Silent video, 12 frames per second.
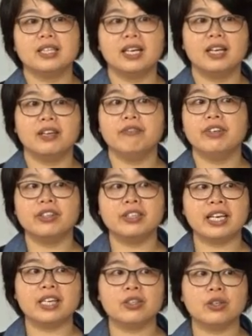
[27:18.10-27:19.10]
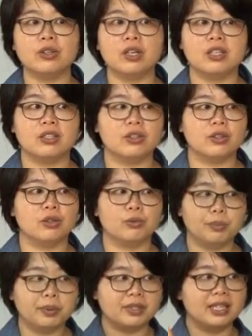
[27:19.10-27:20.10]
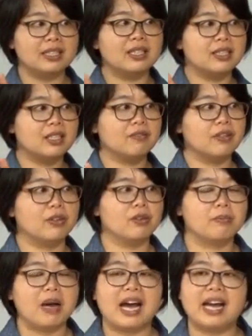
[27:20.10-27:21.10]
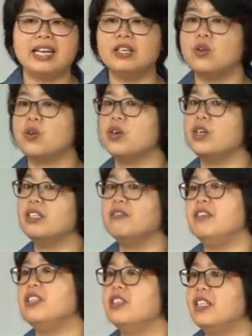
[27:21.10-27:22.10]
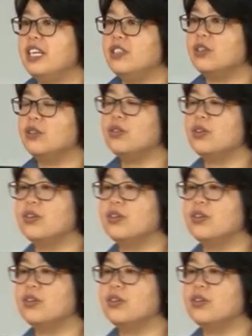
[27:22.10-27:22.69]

the velar nasal as your representative in your mind, or the velar nasal?